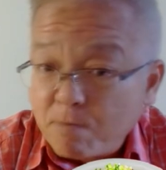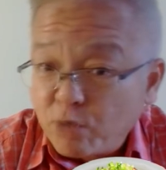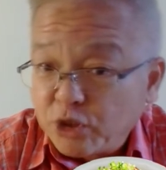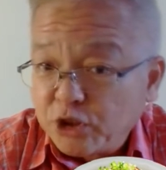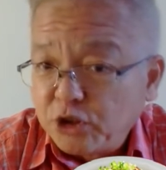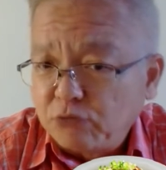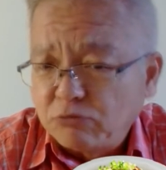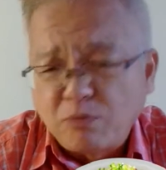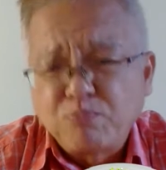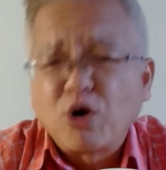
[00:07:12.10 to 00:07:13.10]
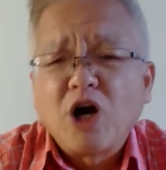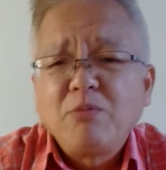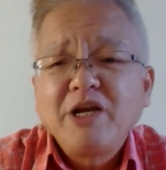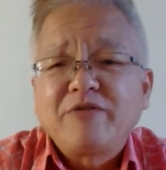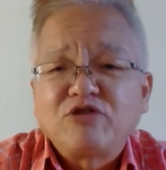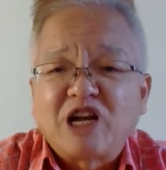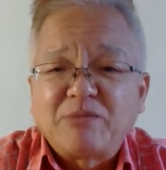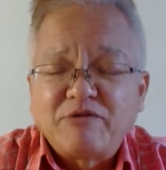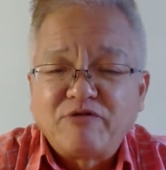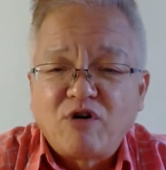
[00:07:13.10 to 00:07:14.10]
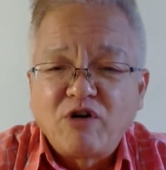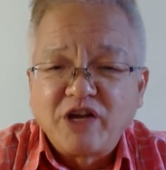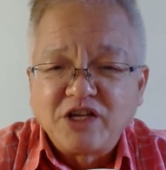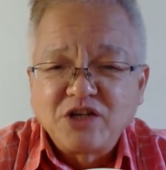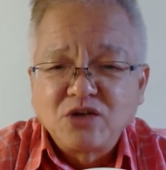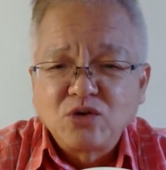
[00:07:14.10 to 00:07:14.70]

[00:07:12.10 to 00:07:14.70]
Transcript: which you probably have tried before is